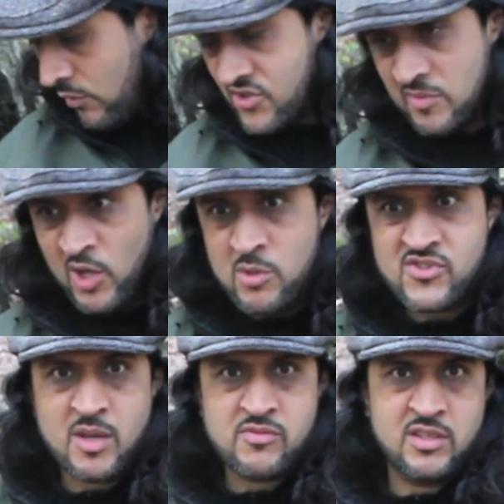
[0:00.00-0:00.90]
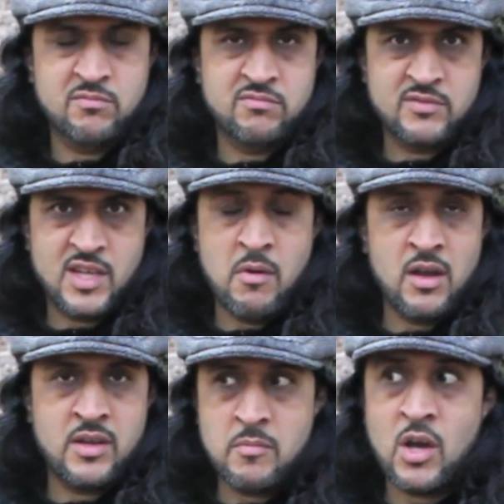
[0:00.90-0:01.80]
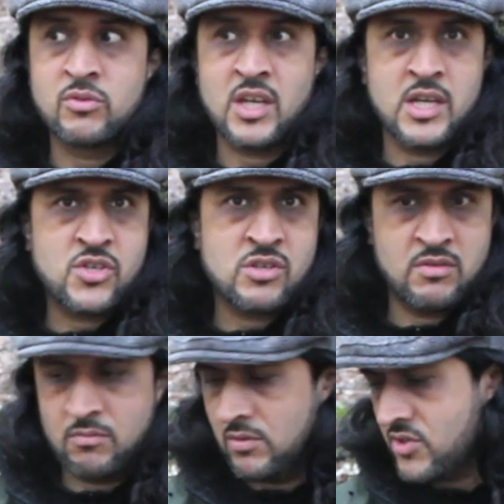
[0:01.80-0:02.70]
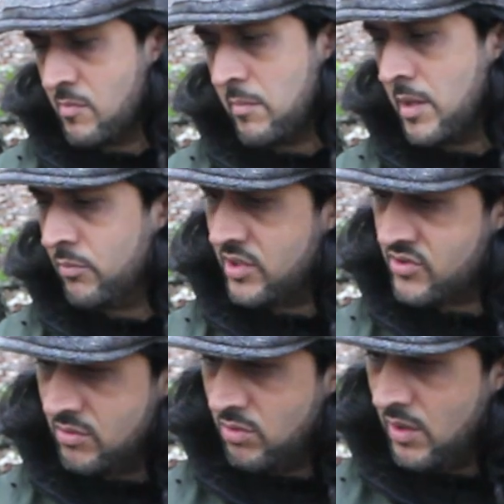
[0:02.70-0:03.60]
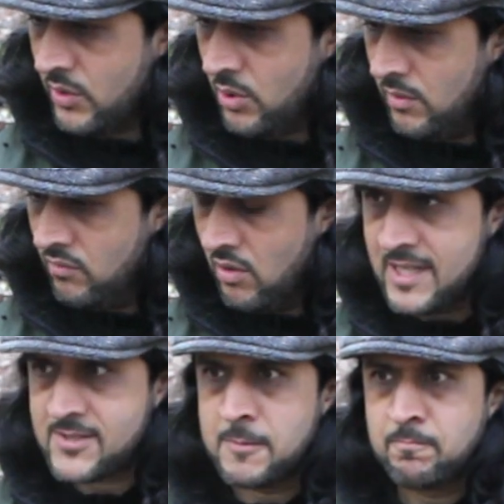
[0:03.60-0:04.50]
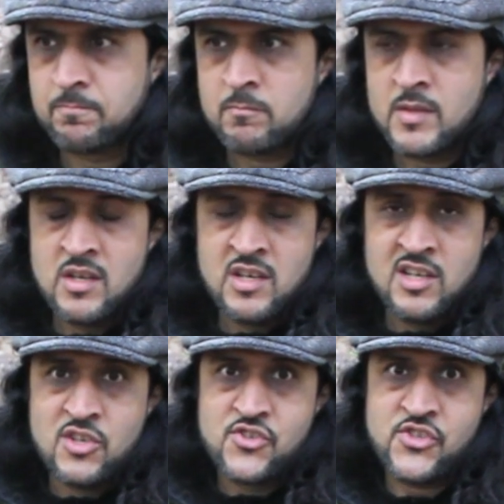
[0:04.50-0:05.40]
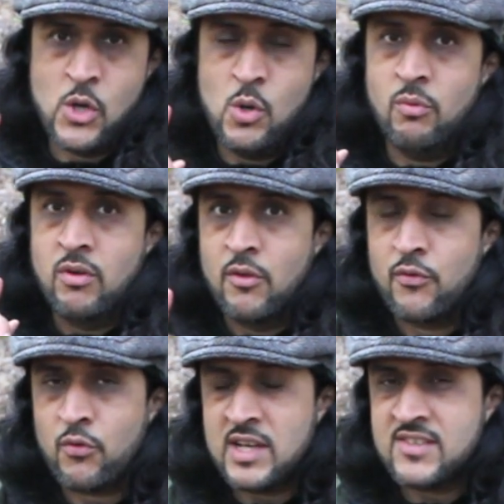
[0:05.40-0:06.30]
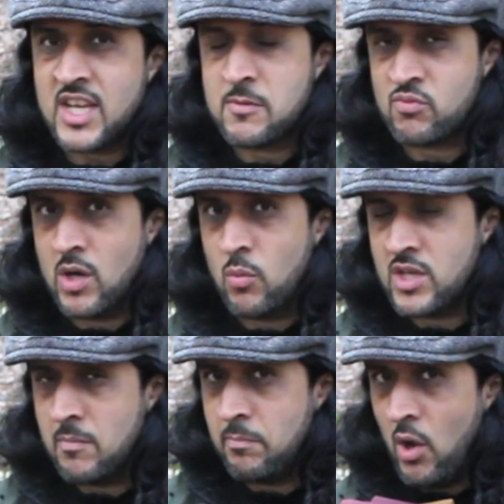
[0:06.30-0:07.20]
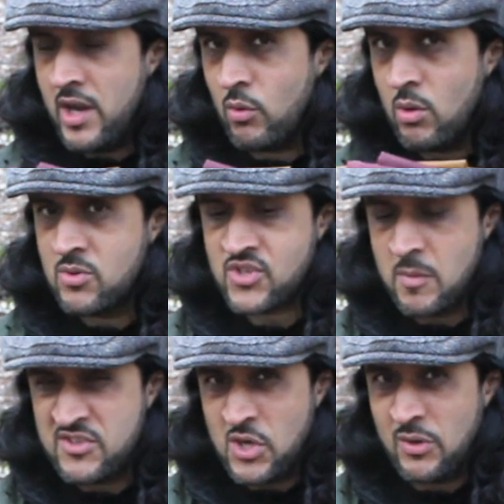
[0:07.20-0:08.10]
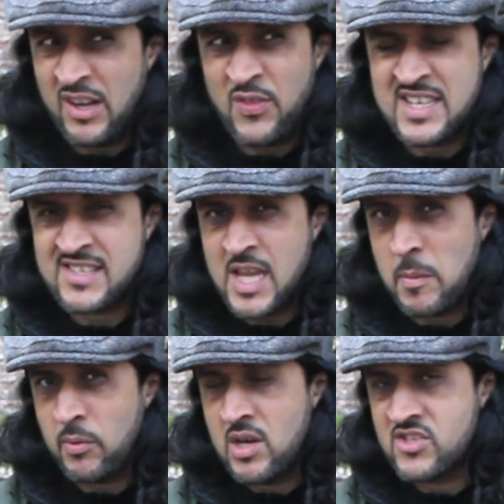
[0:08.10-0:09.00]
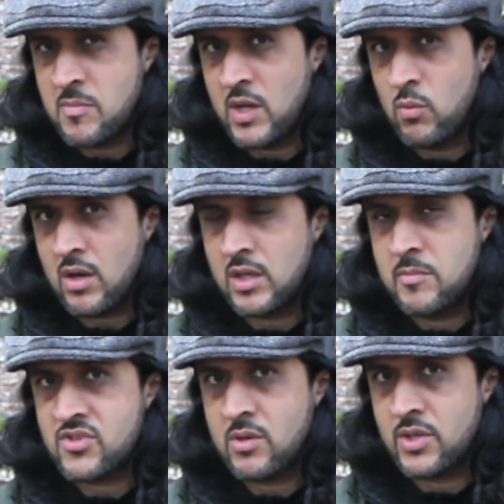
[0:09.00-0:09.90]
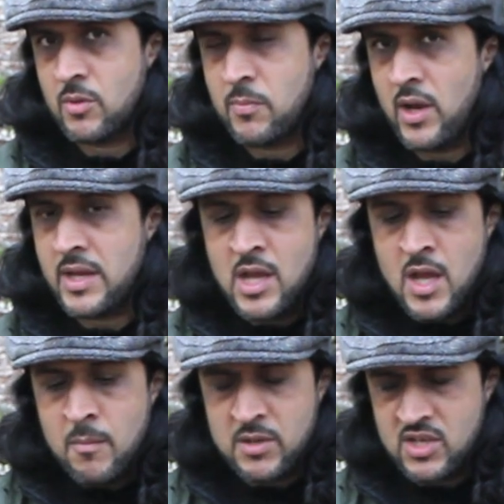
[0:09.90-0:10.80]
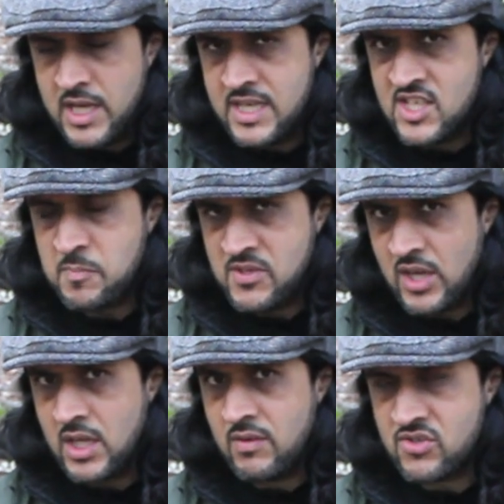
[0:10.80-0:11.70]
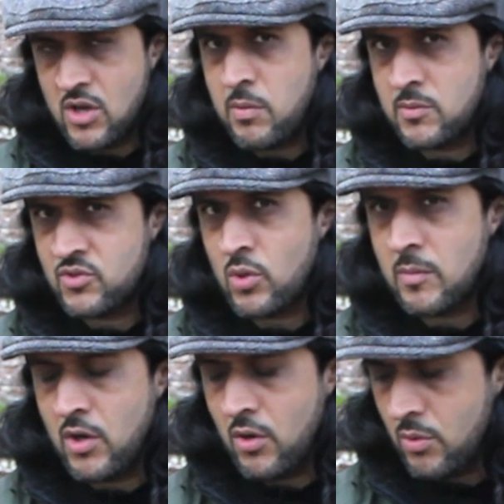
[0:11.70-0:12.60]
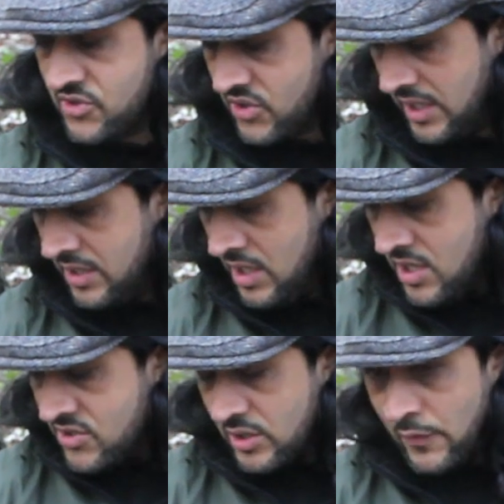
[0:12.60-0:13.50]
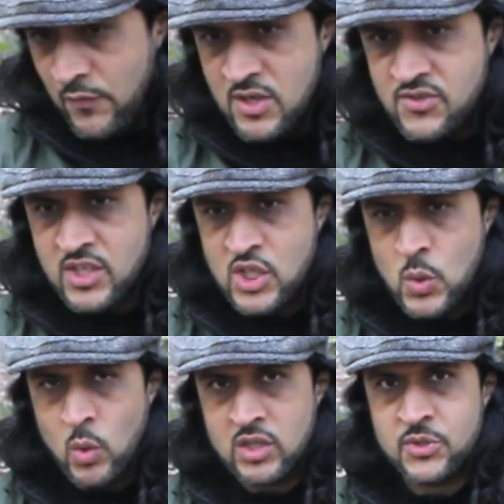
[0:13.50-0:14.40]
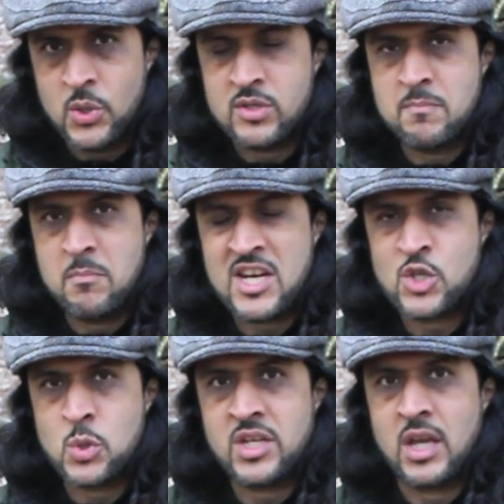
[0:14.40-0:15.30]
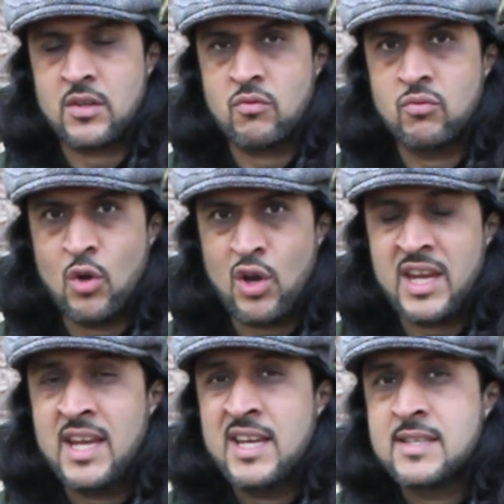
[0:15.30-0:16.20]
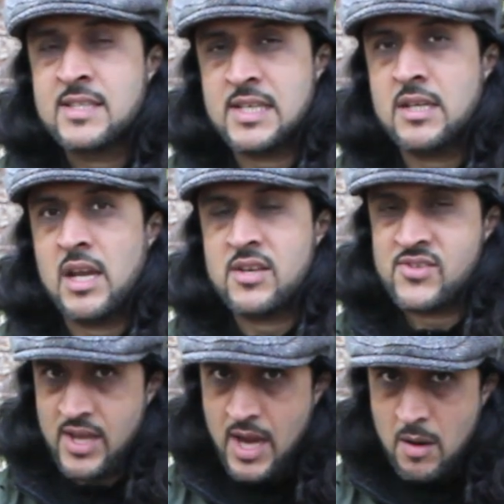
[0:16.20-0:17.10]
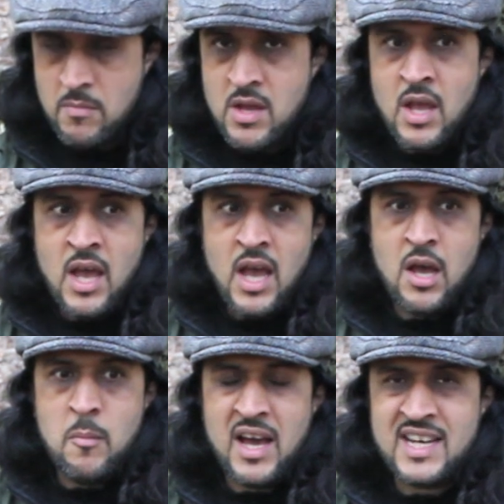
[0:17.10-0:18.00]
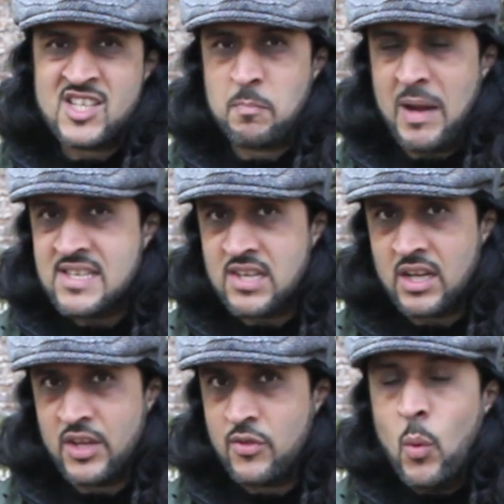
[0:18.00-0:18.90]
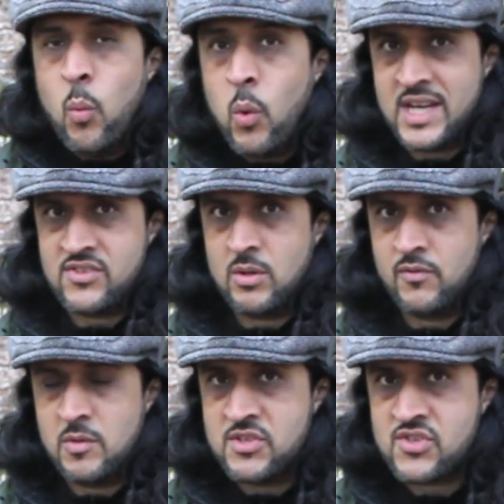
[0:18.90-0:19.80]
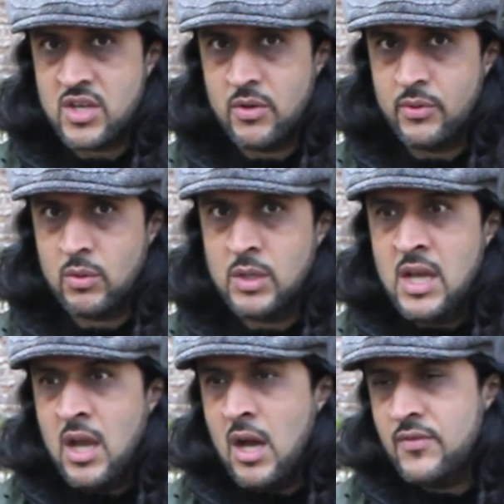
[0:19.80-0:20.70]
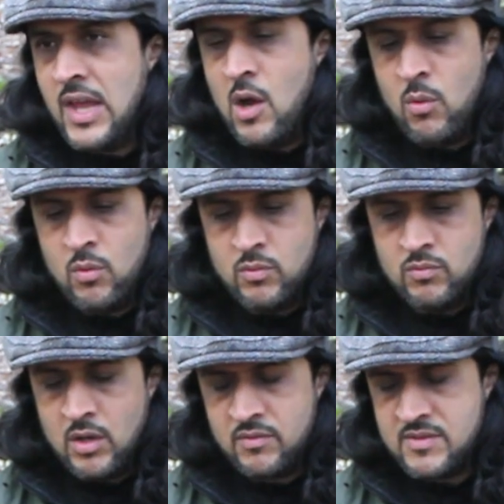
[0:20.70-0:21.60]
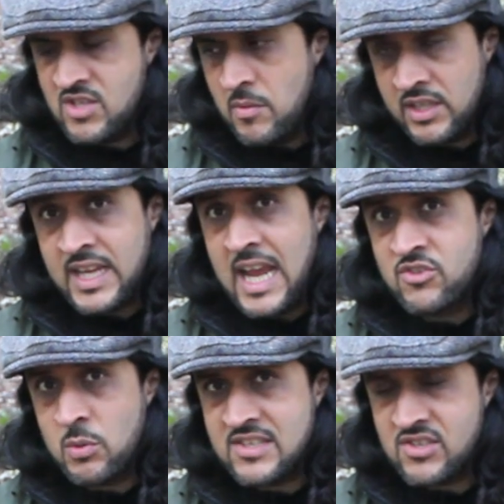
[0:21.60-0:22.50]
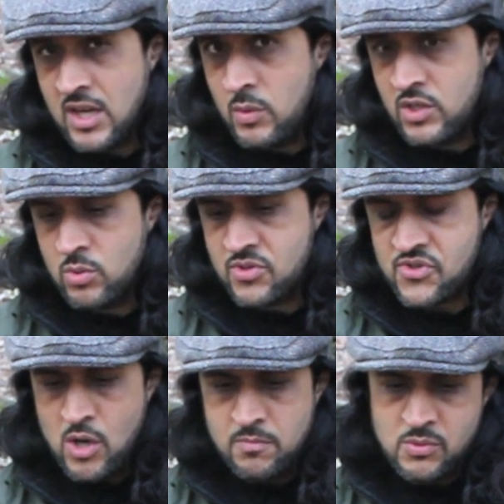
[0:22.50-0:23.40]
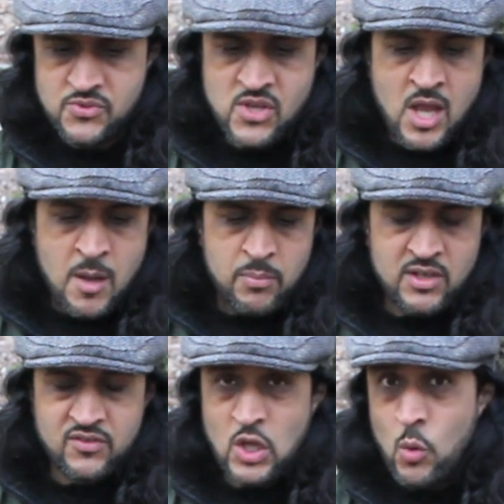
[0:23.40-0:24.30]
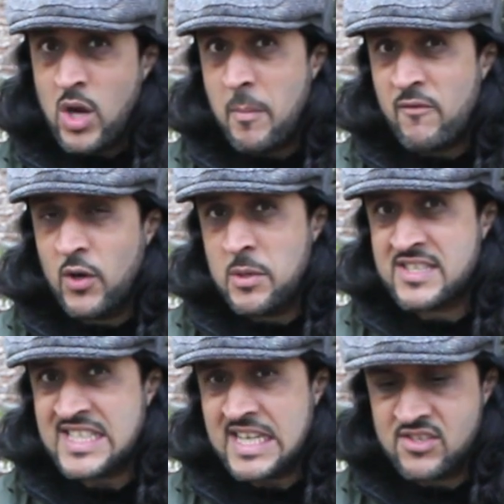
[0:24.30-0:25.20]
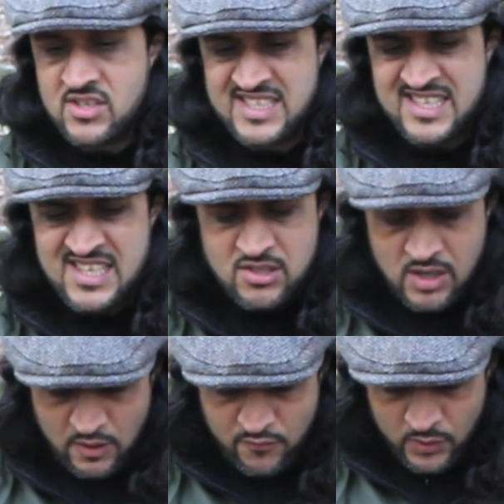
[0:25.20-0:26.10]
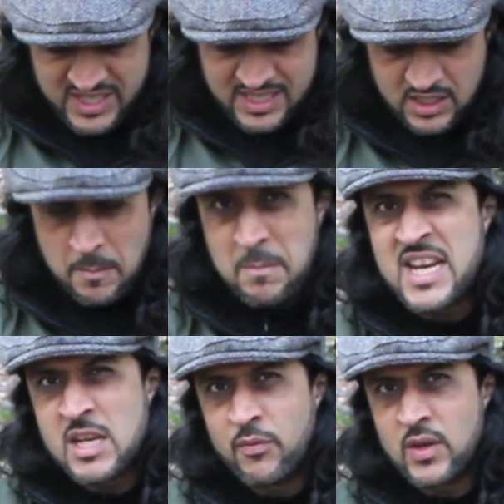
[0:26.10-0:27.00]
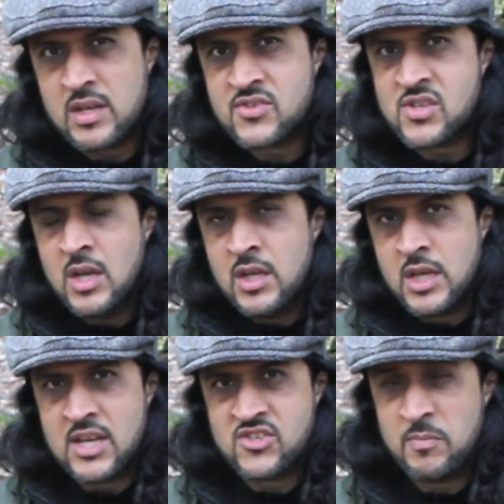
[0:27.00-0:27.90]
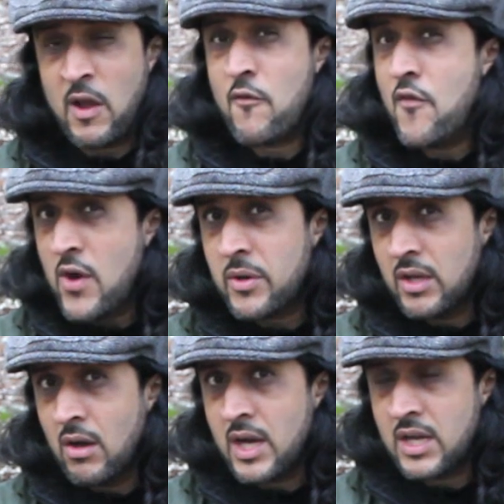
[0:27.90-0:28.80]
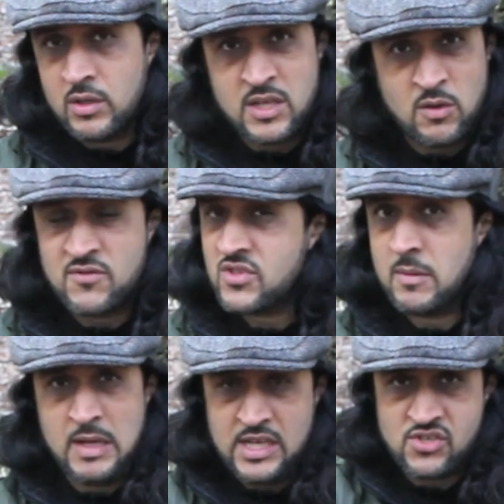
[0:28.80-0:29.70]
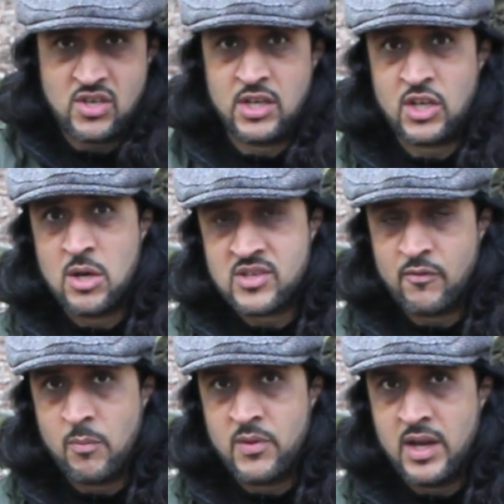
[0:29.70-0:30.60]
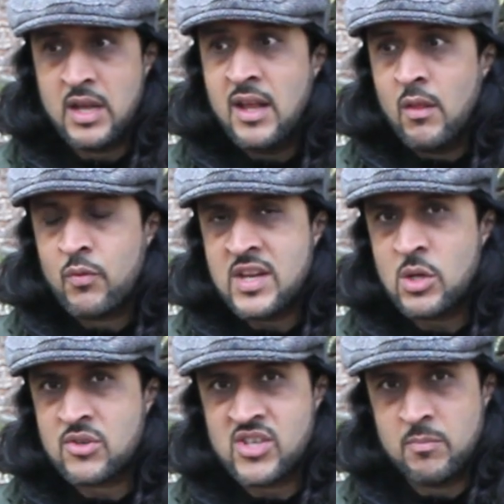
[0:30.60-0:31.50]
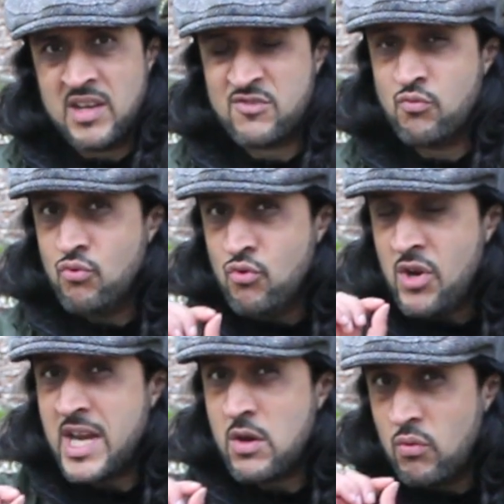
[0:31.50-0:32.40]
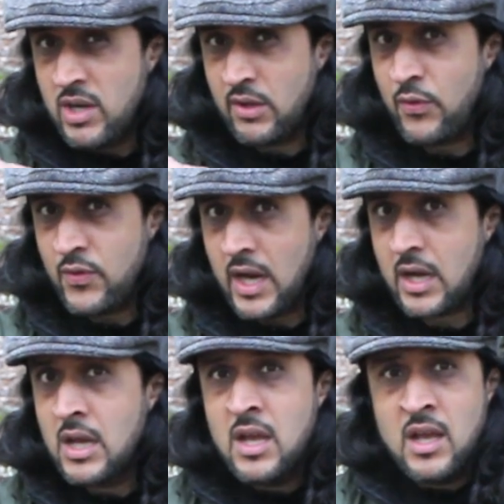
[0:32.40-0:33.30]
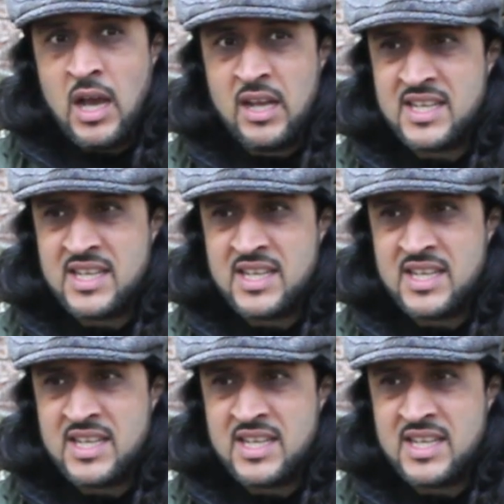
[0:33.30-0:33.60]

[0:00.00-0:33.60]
got some notes here, so I'm in my old age, I'm losing my memory. So what have I got? Right. So 3 tips, right, when you're buying oilskin material. And I think the same applies no matter what kind of material you're buying. But in this particular example, I'm talking about oilskin. So the first thing you want to do is make sure you get the right GSM. And that's basically the weight of the material. Now, it's something I'm going to get into in a second when you order samples, but they all come in various thicknesses. This is like a very kind of medium thickness. You get some that are very light, and then obviously it just kind of goes up from there. Then you've got some that is really, really thick, and